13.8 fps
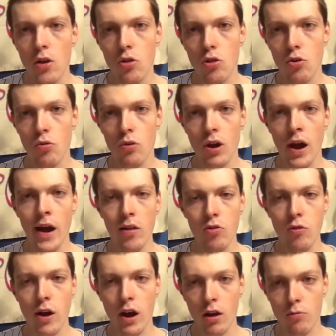to
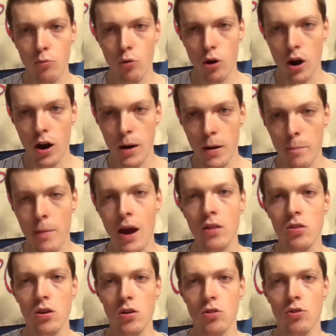contracts were
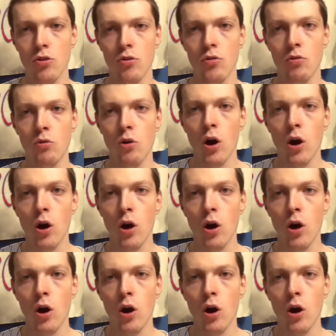amounting to